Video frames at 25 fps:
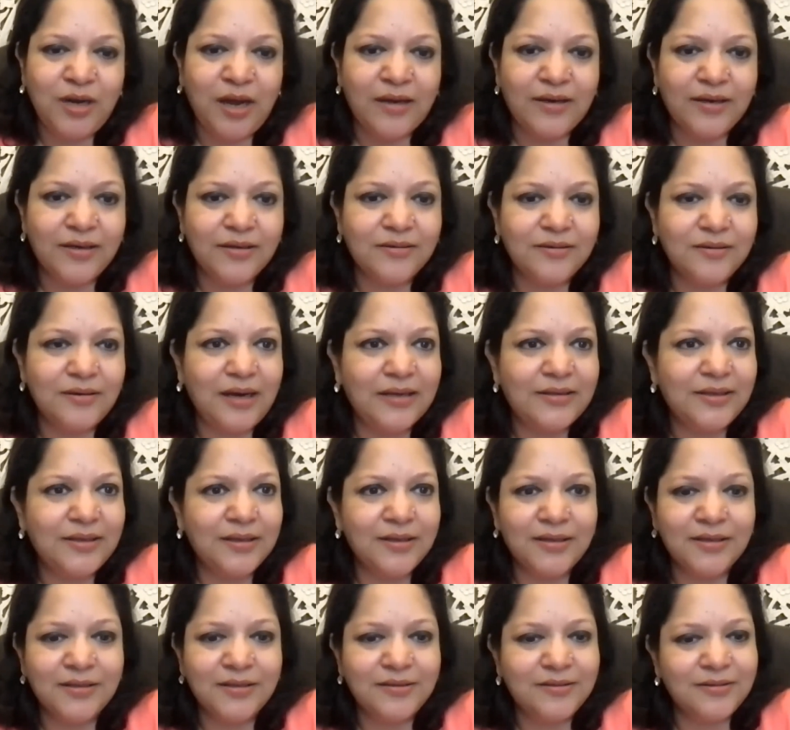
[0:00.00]
Nagendra. I
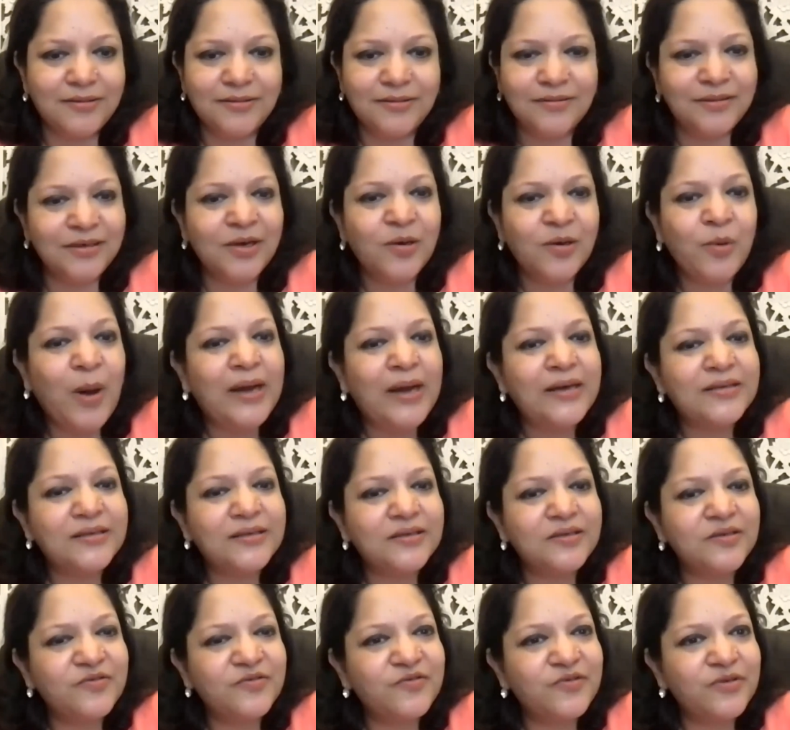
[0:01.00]
think it requires
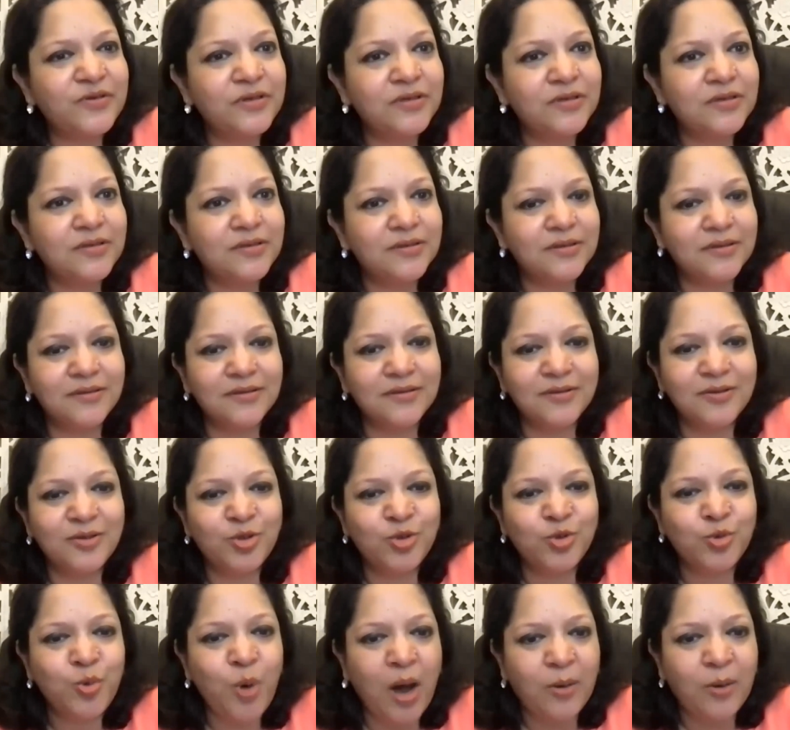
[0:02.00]
a different
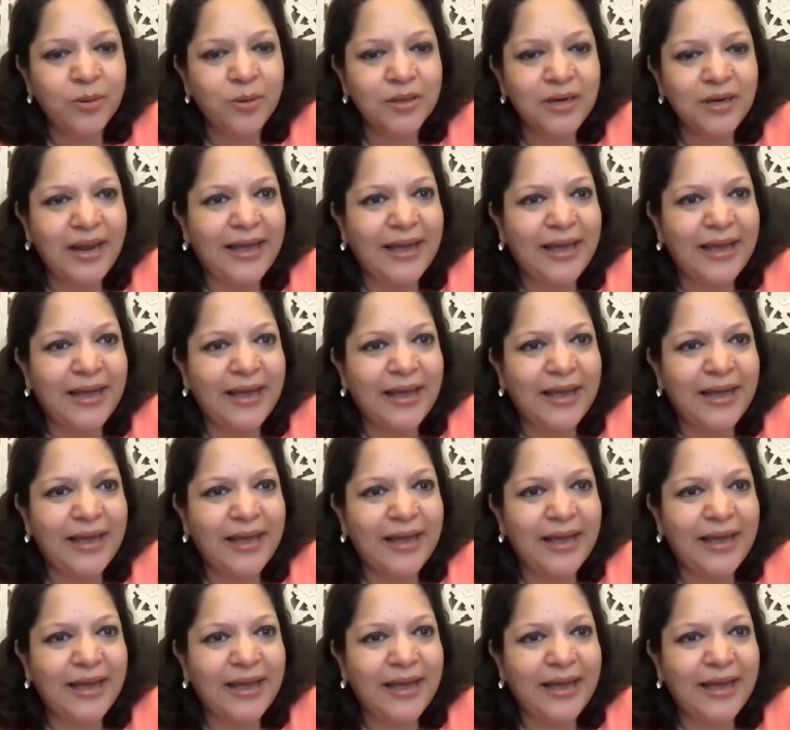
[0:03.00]
2-hour